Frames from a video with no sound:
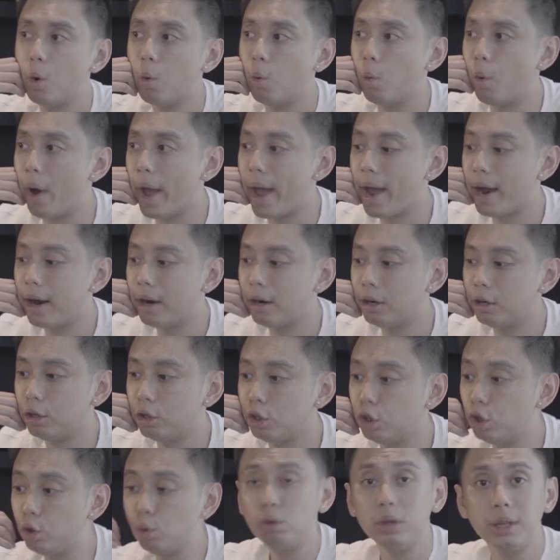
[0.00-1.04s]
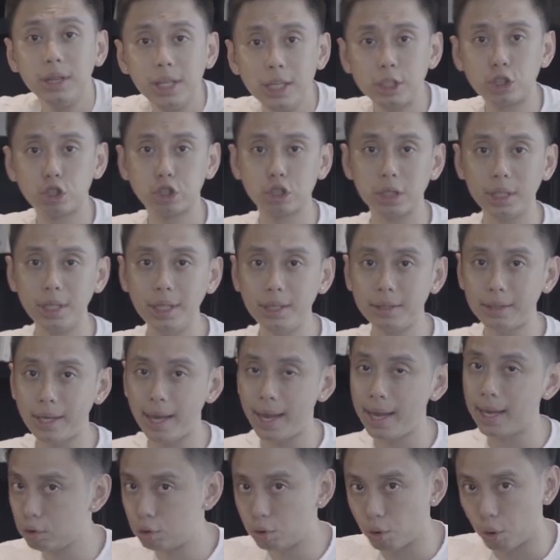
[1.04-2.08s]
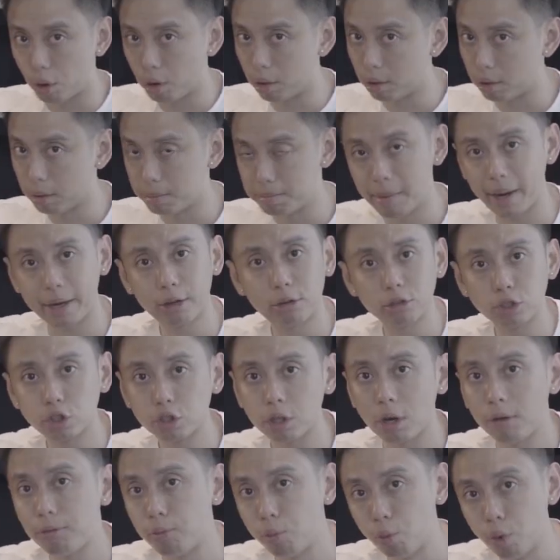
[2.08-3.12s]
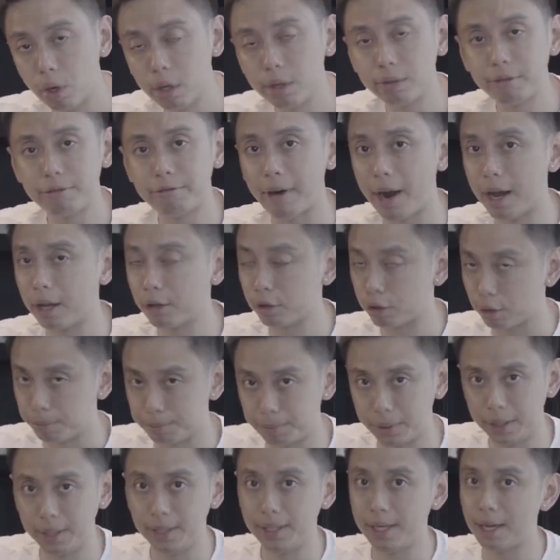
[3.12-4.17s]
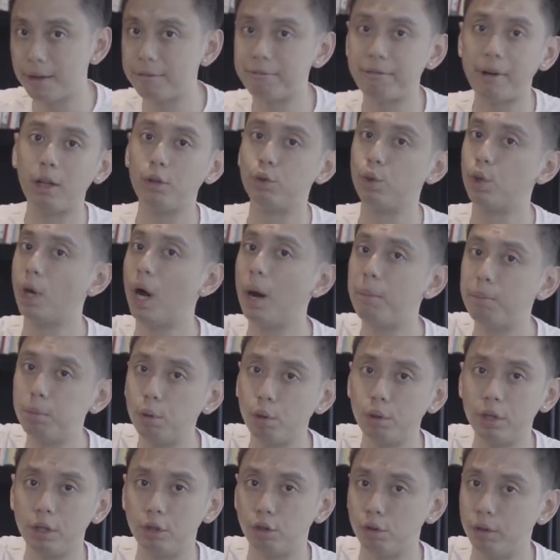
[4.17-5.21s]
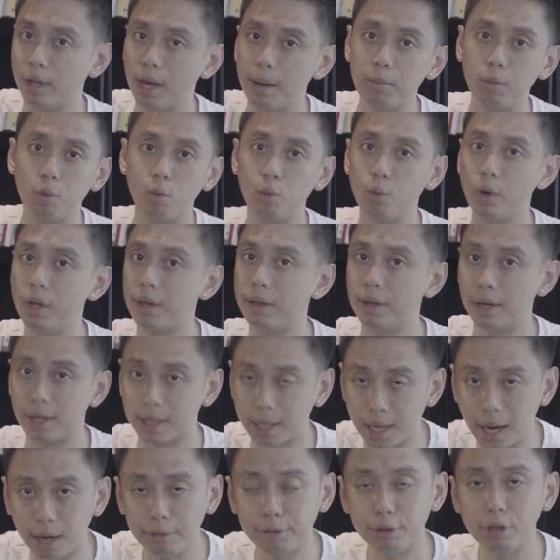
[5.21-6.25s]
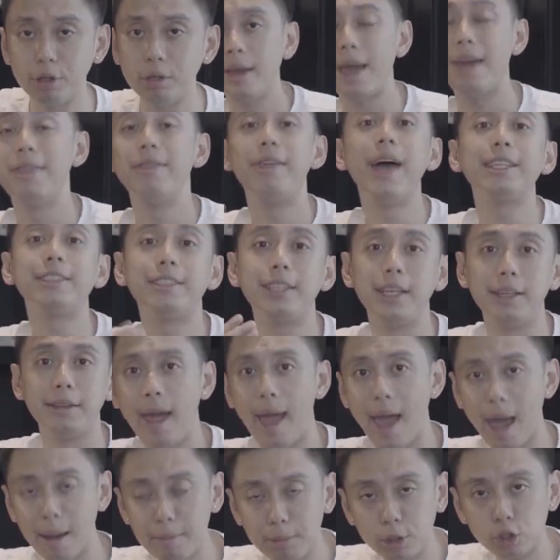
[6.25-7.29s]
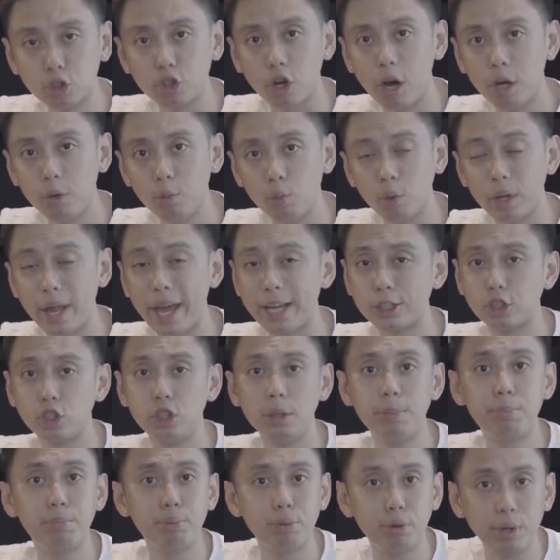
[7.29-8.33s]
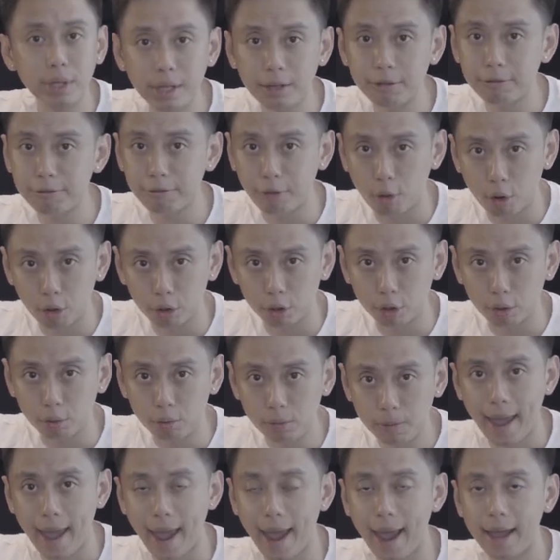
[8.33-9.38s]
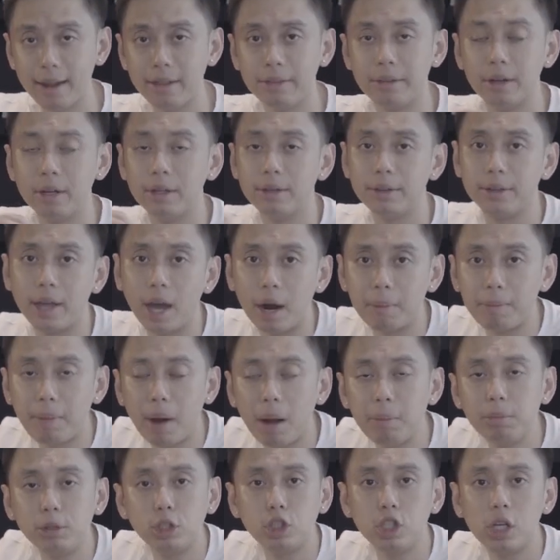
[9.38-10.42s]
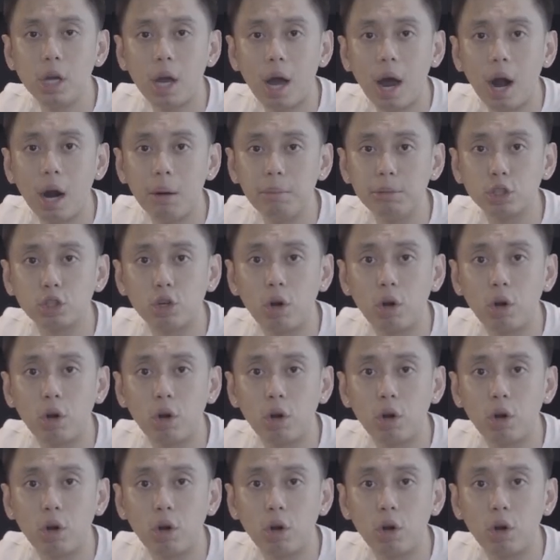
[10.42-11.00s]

where you literally take your Microsoft Word file, your PDF file, you upload it to them with a cover, and that's it. Amazon will actually print it for you, and their publishing arm is